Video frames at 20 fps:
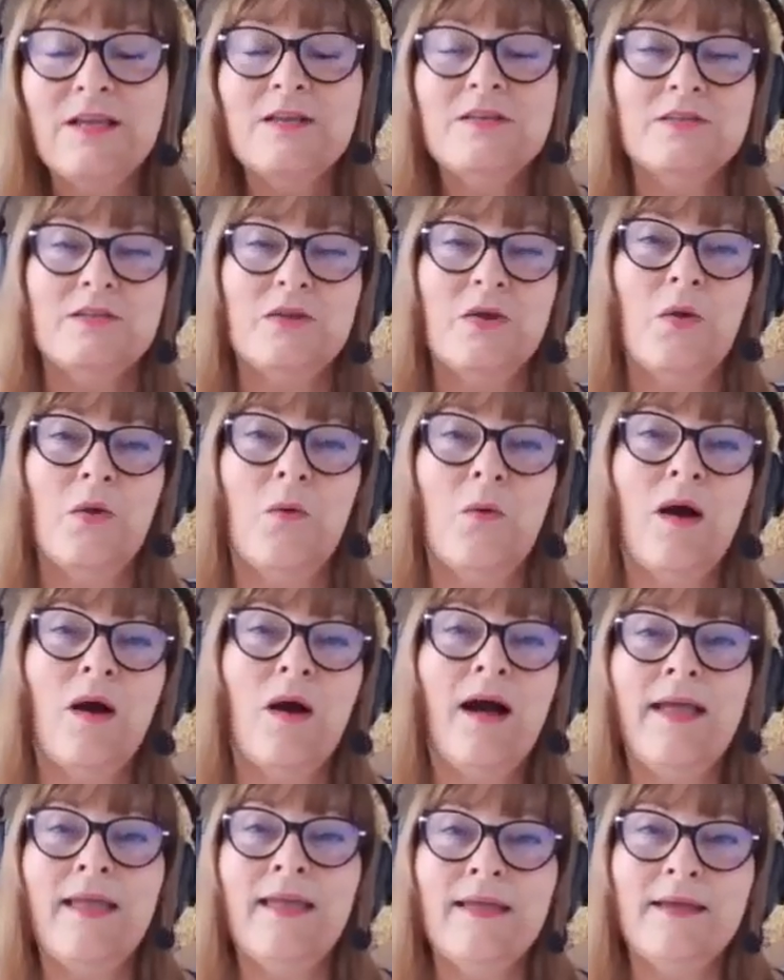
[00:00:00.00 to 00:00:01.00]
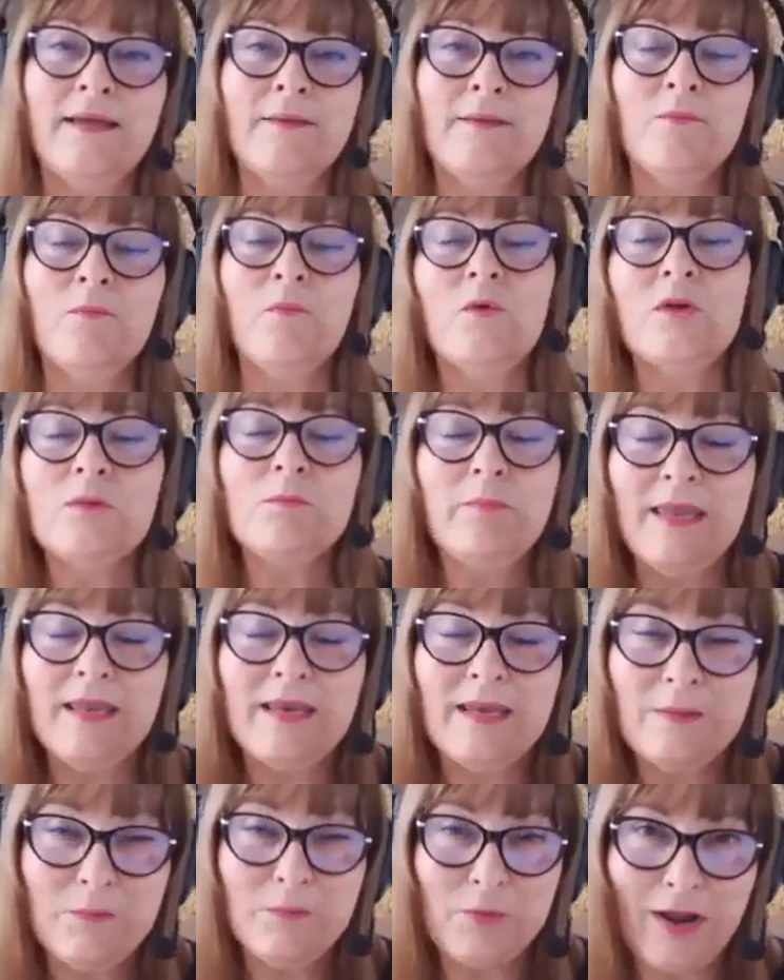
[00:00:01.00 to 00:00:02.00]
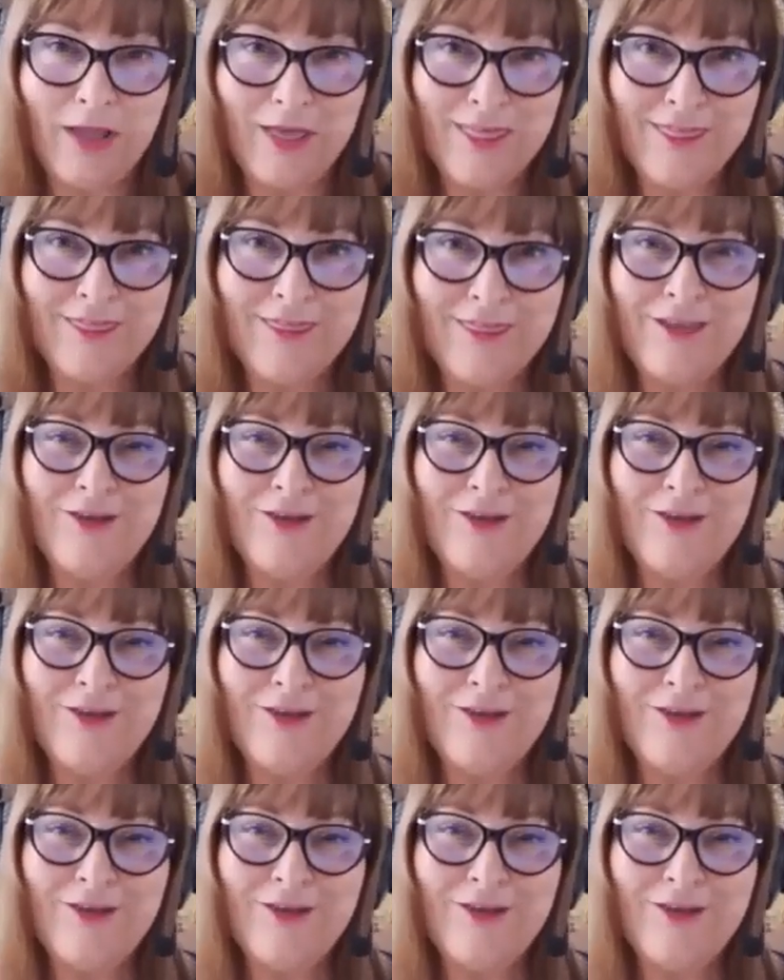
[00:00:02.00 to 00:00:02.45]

So I am with bated breath,